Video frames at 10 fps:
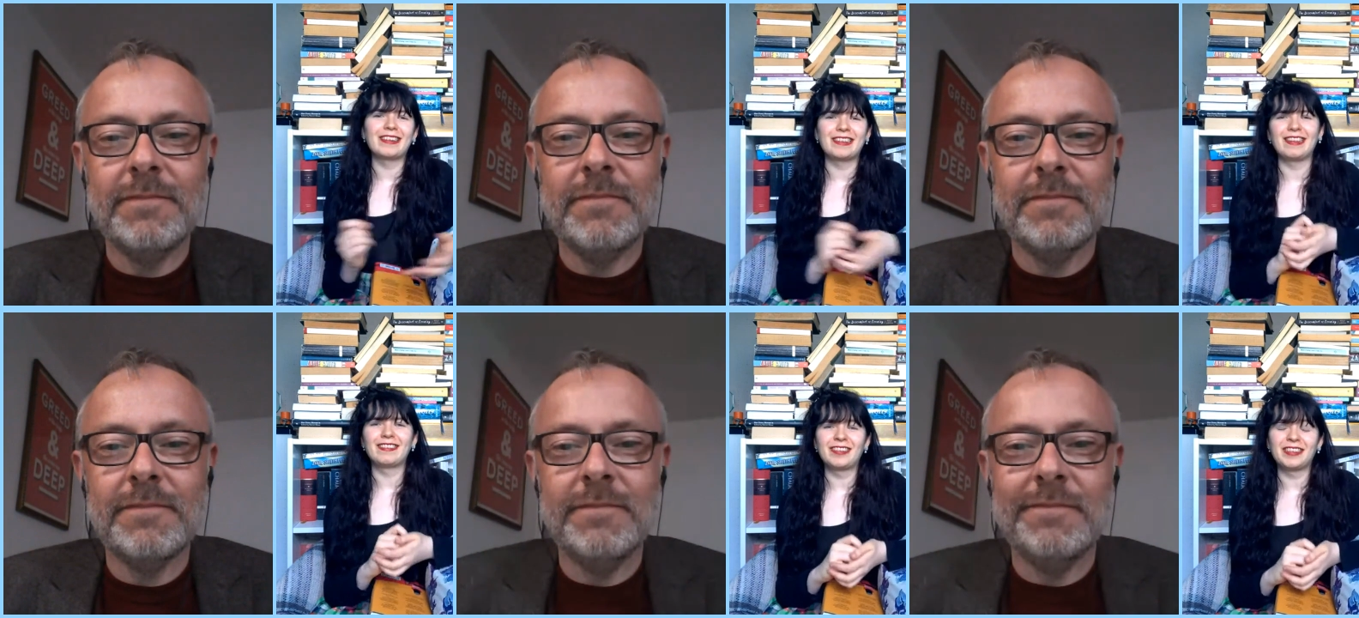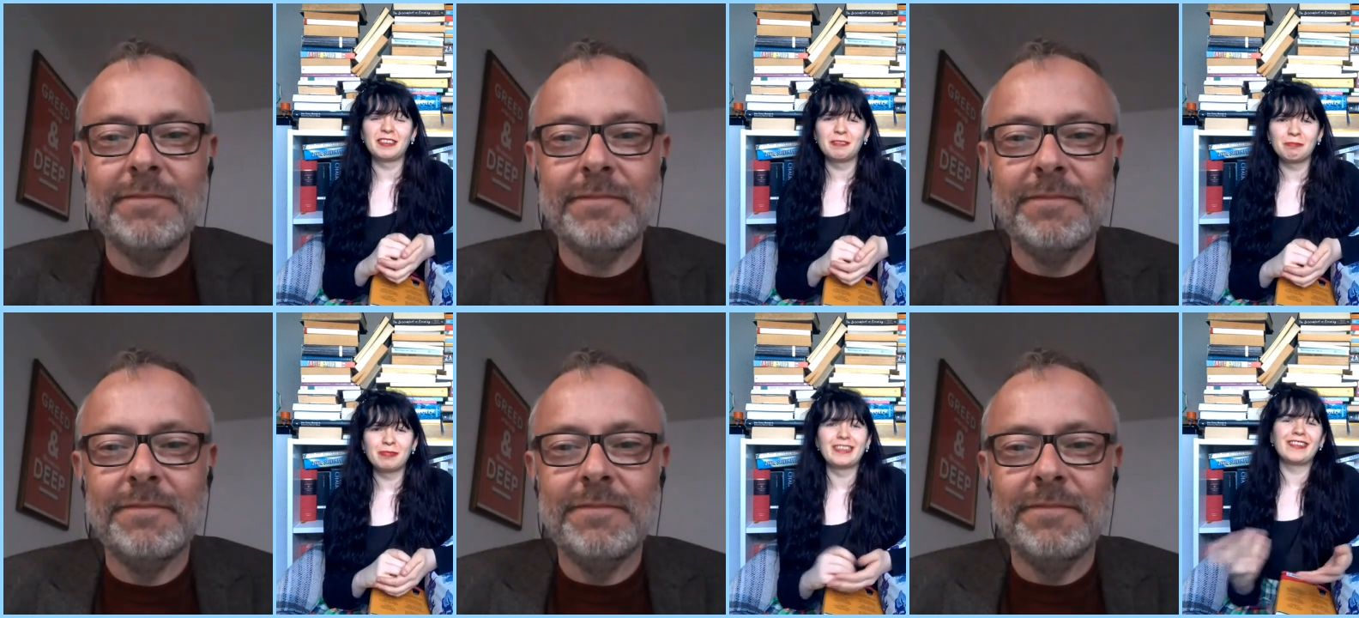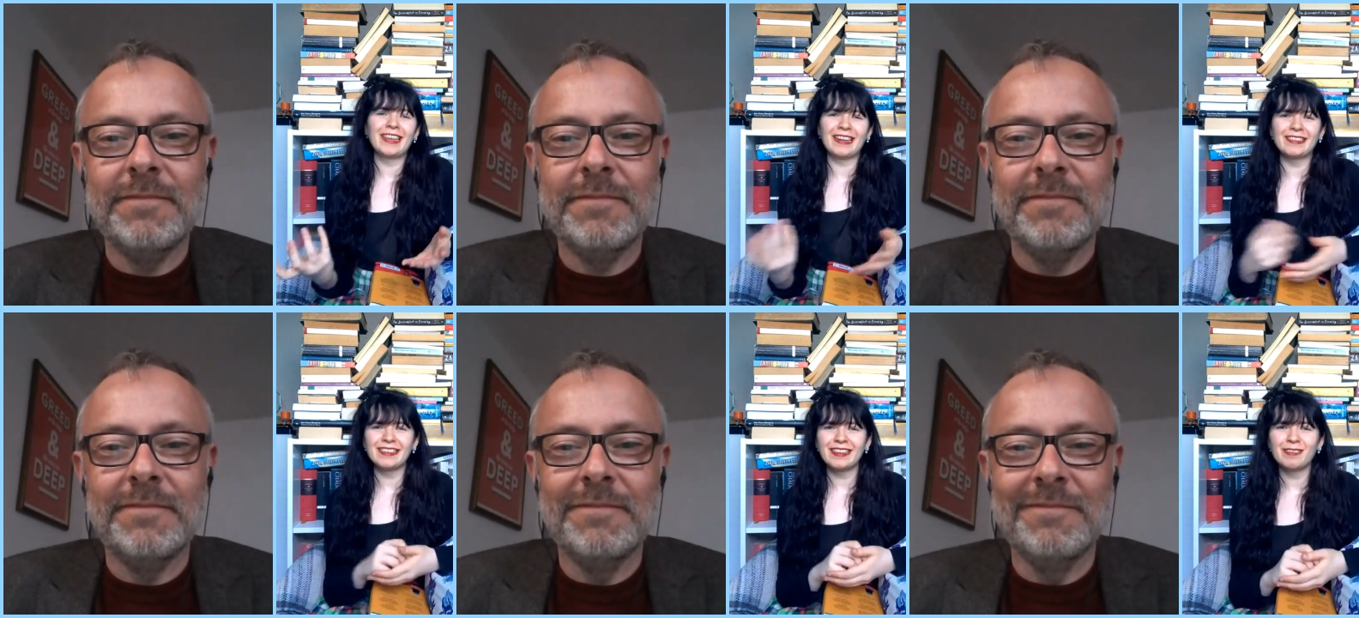Speaker 1: compare it to. So I'm just
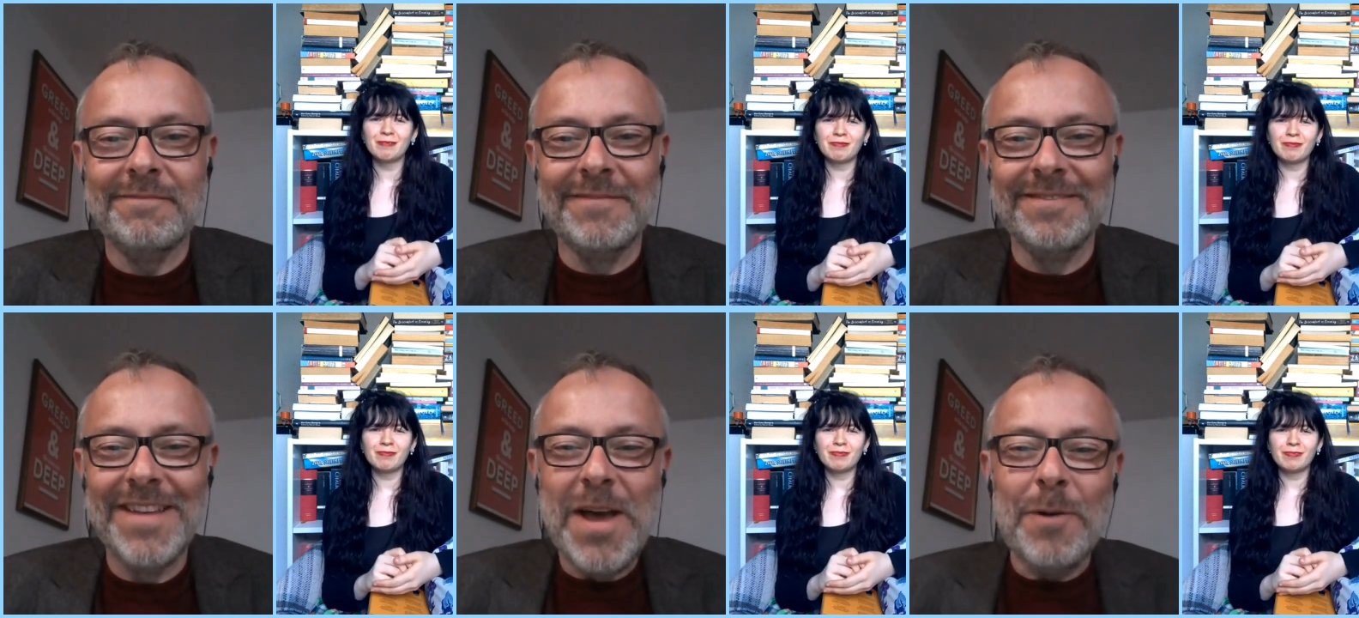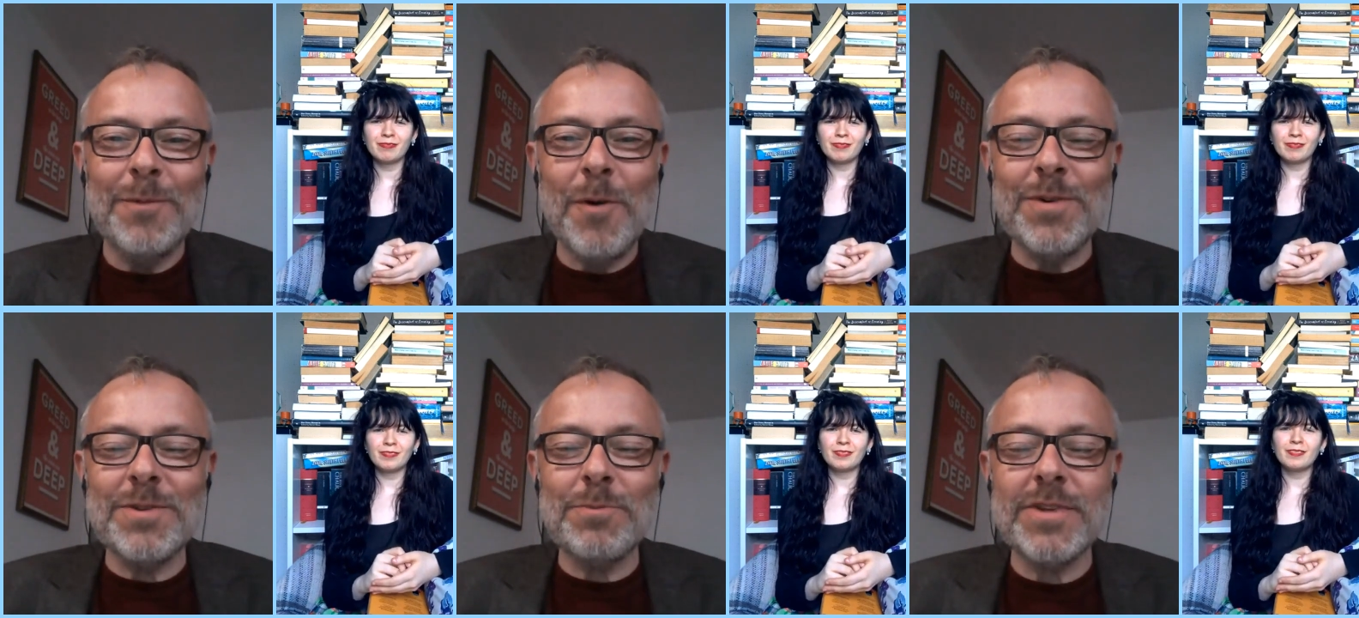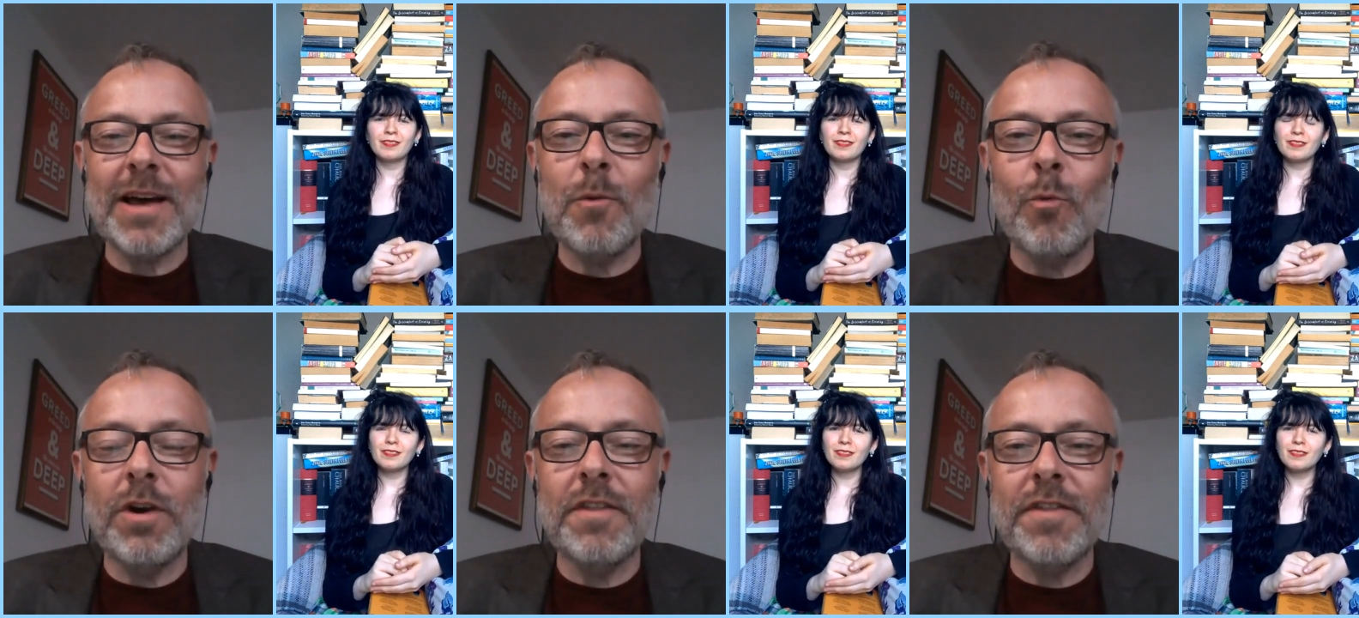enjoying this
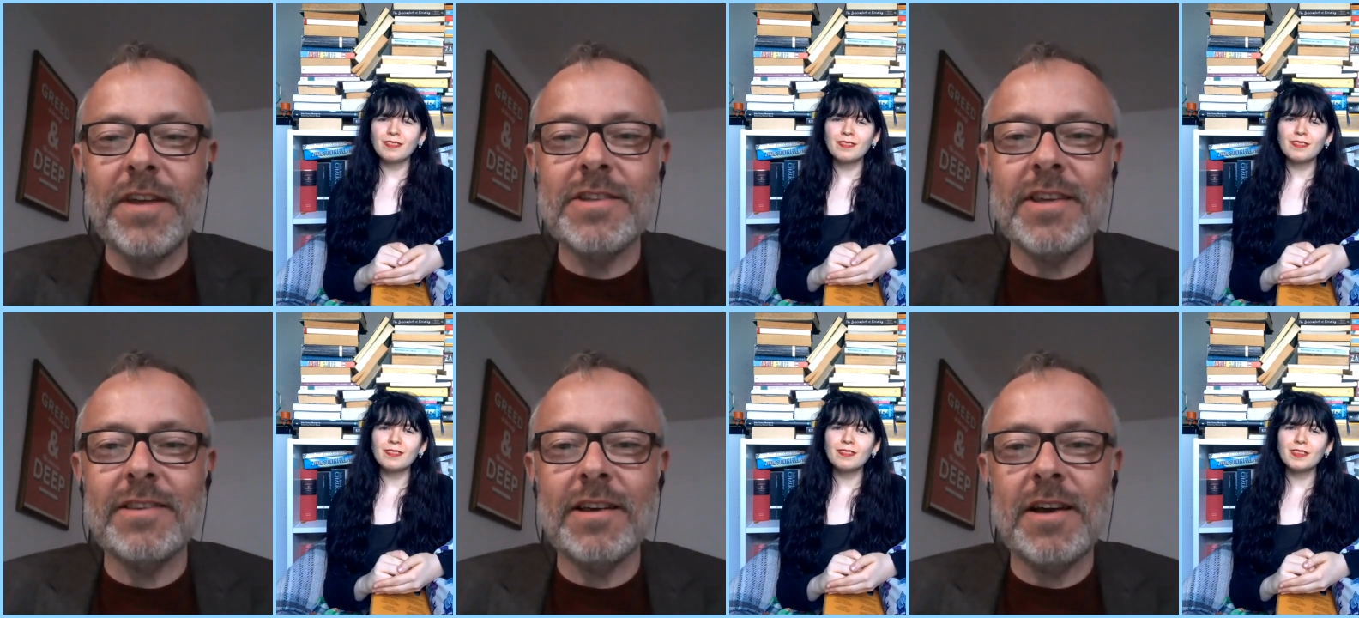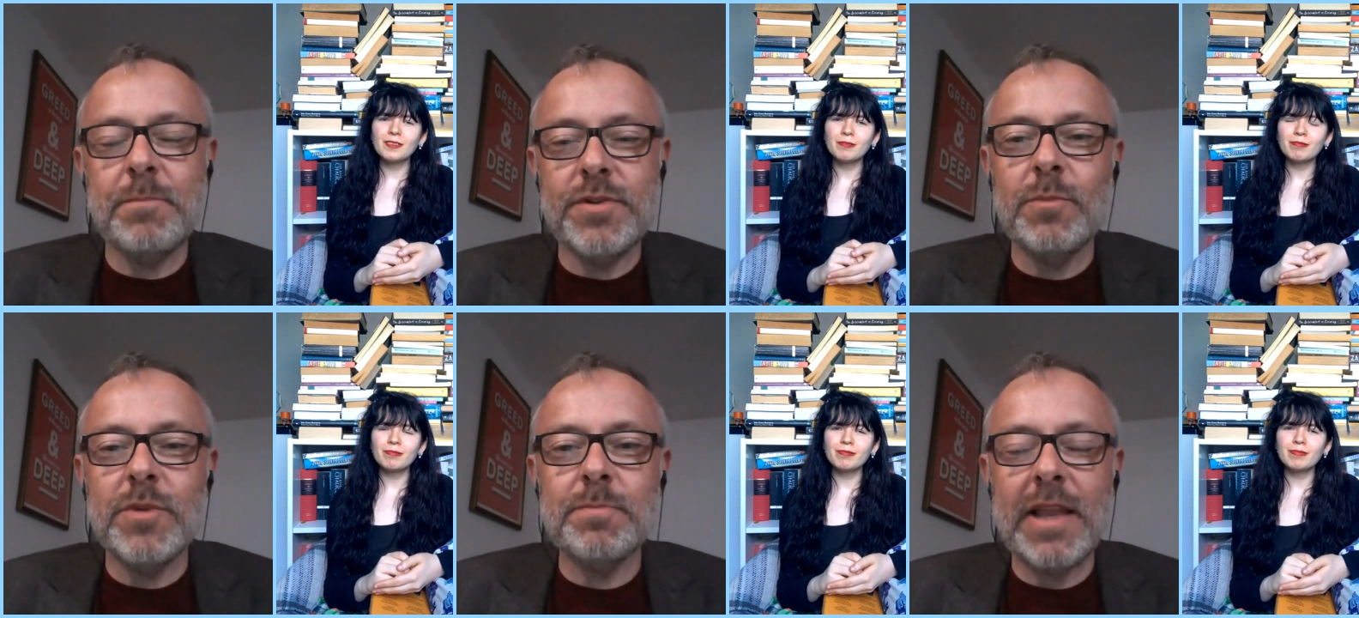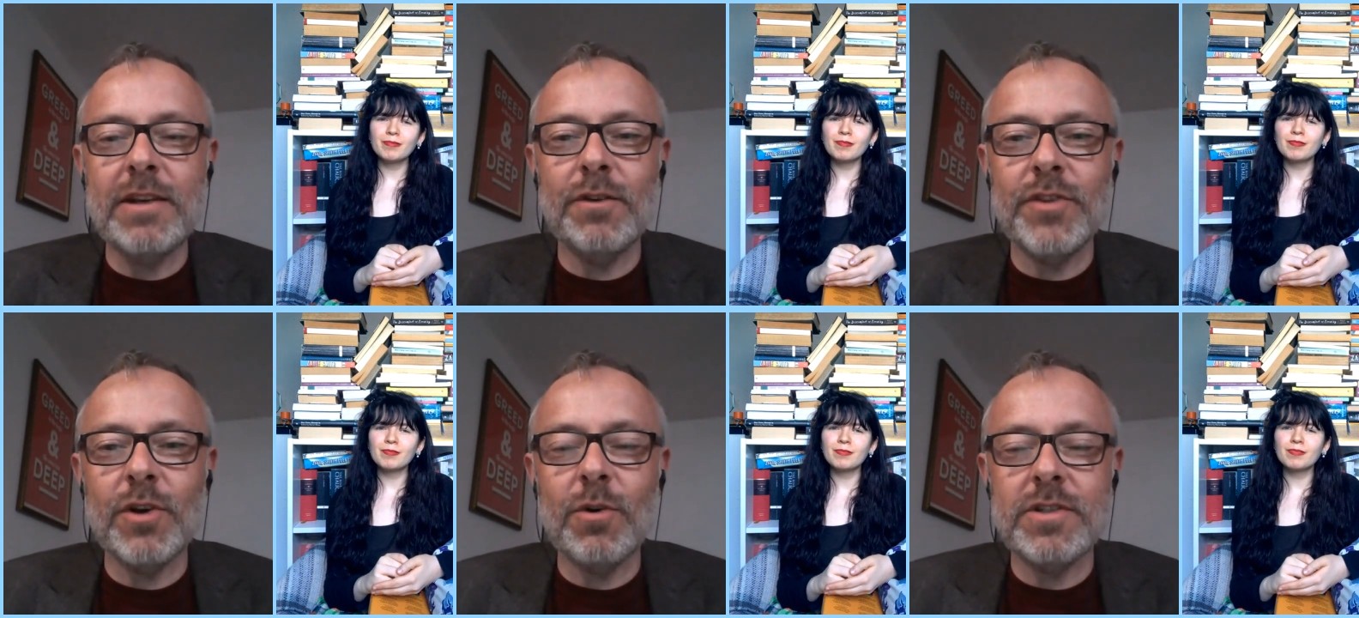
Speaker 2: was that one of the things that, that, I presume
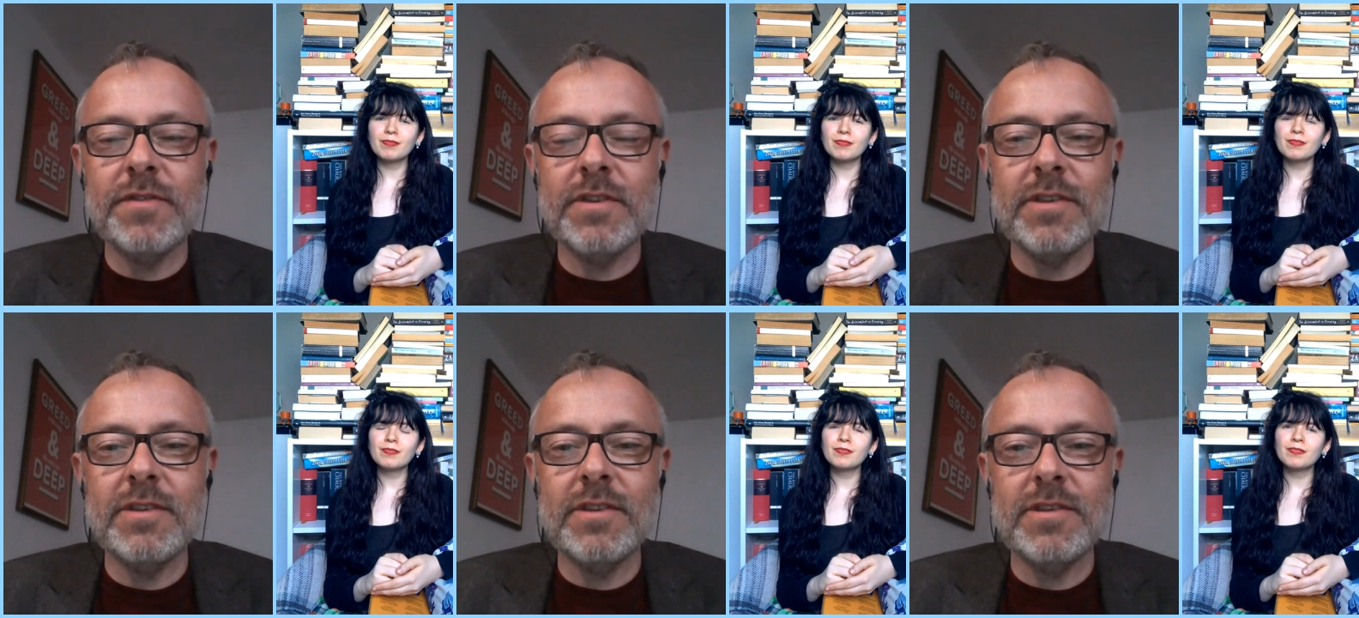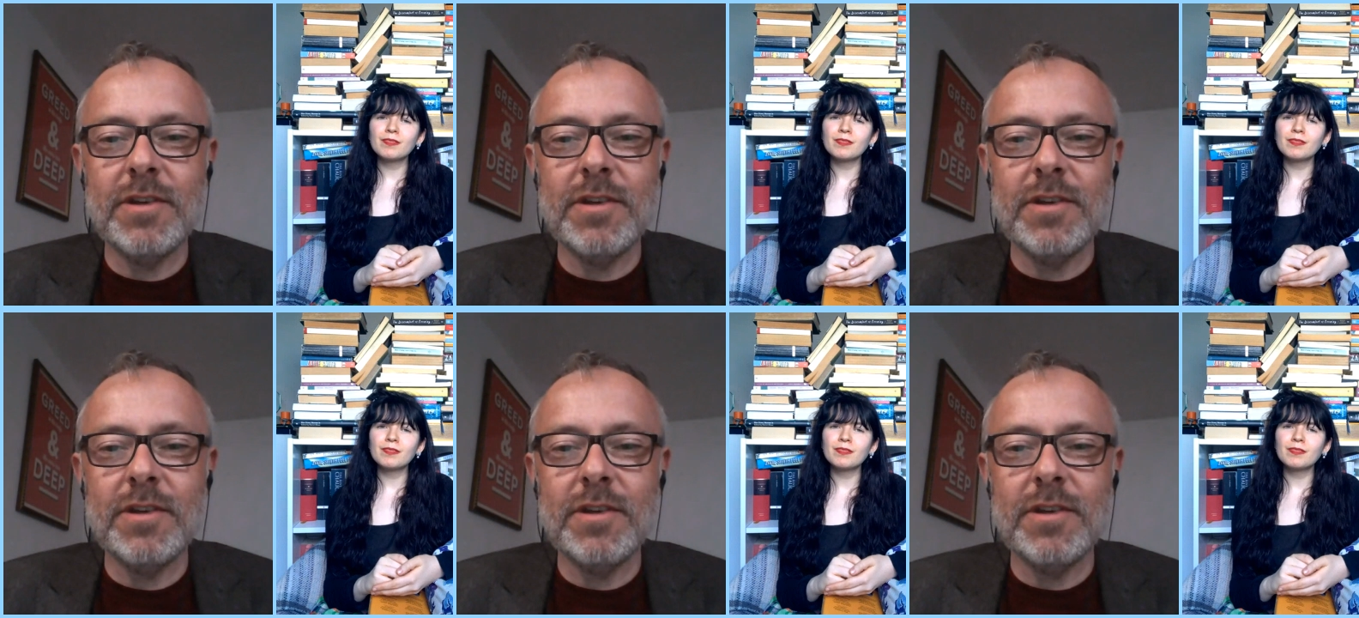was planned over the course of